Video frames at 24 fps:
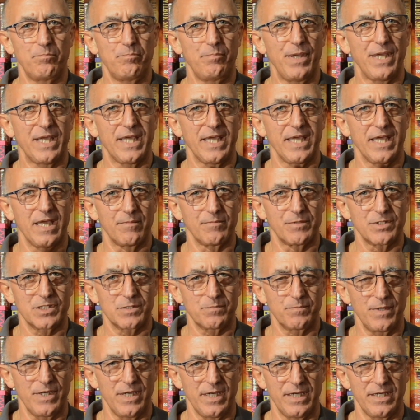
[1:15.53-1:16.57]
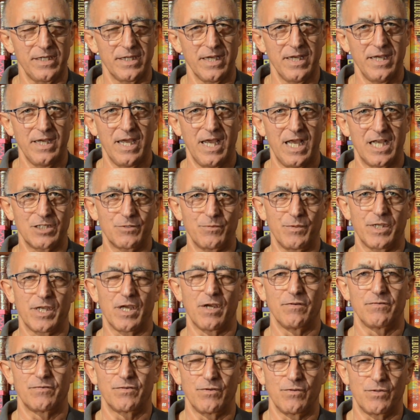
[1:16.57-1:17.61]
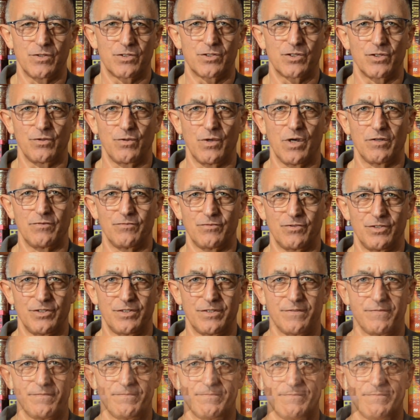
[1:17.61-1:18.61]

picking up the speed as we go through the 200.